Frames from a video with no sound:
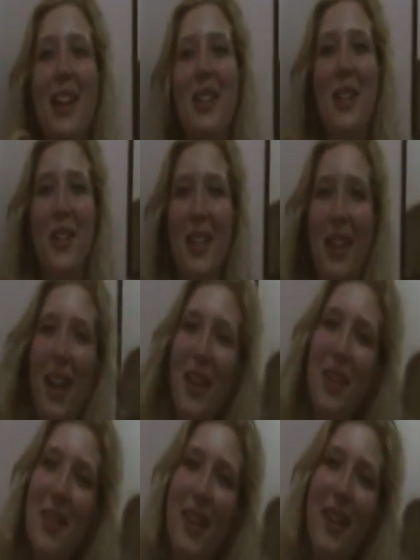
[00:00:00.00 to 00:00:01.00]
yeah, during the night
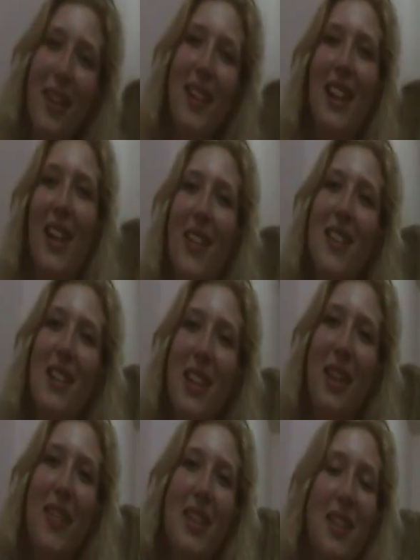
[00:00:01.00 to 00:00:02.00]
as well because I couldn't
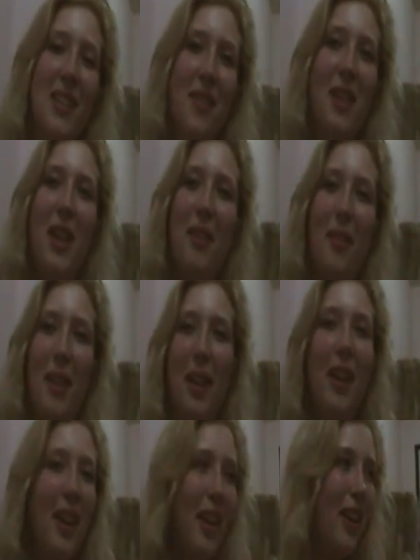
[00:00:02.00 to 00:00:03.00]
sleep because I was afraid of the,
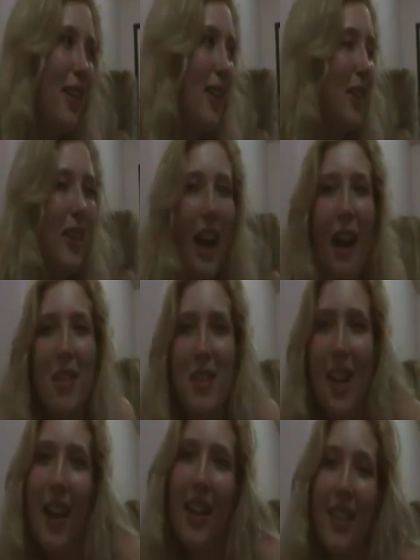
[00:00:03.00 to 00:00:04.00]
the
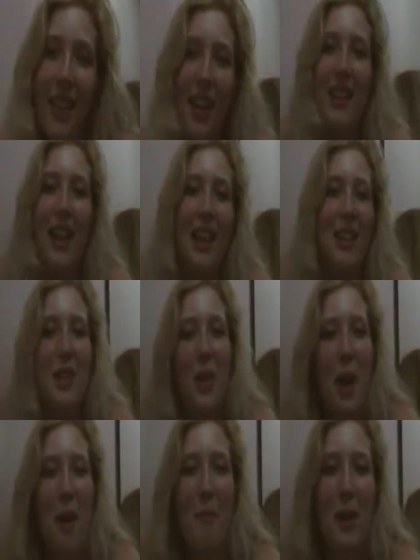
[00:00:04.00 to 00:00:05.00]
outsider that had landed
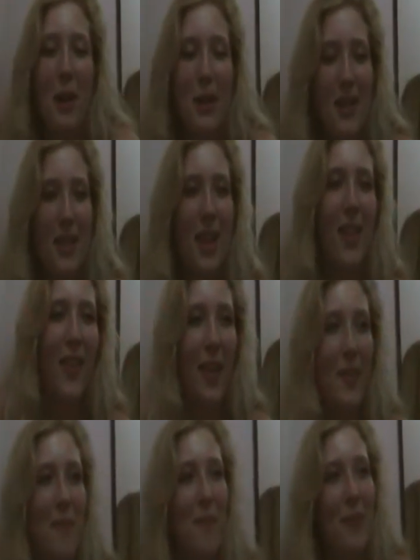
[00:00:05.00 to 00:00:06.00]
on our beach. So
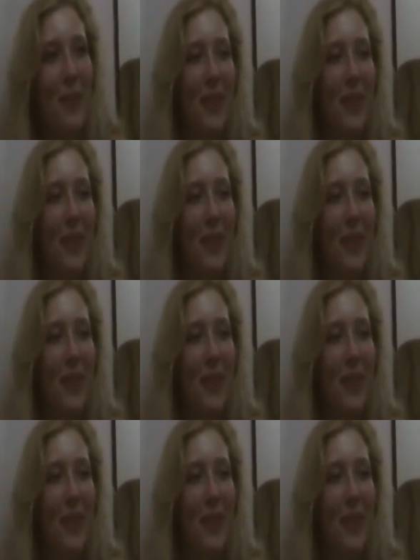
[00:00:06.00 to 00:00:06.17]
um,